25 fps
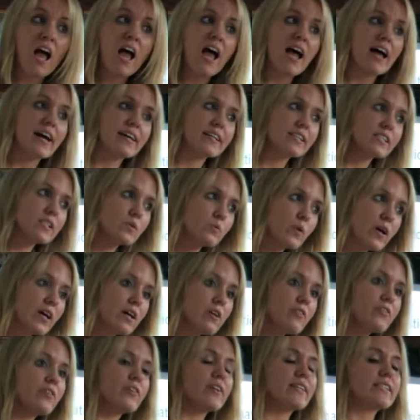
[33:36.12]
And as
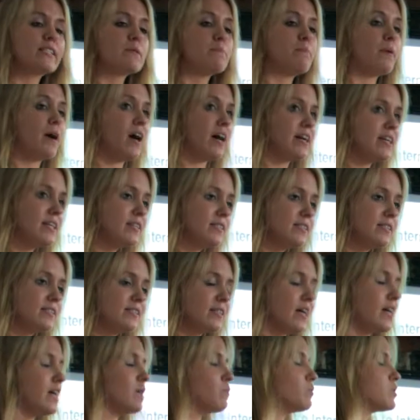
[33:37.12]
well, there is a bias,
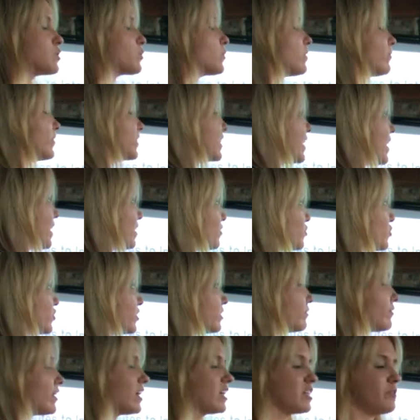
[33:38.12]
which we've encountered
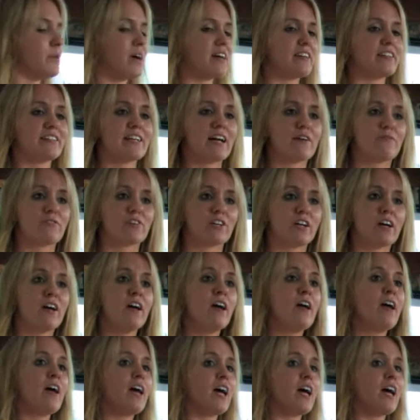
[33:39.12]
in value added in Africa,